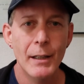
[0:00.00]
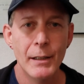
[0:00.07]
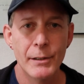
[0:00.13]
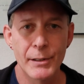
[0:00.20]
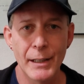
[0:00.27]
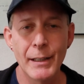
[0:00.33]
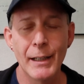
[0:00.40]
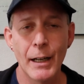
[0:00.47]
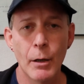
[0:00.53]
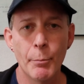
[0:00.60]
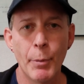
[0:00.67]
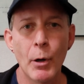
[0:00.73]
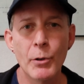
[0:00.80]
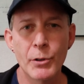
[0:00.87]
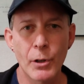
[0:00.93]
sending out
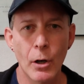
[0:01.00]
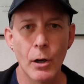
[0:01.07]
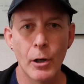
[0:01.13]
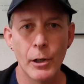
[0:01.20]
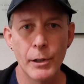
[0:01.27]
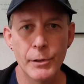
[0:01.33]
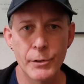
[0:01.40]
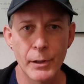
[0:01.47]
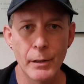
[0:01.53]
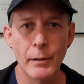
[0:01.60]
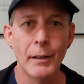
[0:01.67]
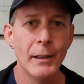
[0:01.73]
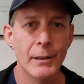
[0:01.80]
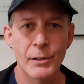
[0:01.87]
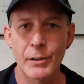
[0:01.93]
postcards and
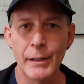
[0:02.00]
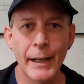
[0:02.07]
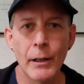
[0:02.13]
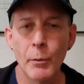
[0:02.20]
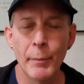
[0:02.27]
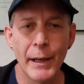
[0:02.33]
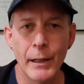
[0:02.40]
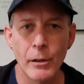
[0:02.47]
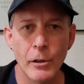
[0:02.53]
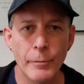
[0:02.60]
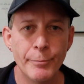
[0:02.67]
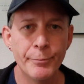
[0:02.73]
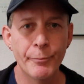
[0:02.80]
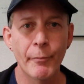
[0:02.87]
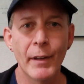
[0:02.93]
snail mail.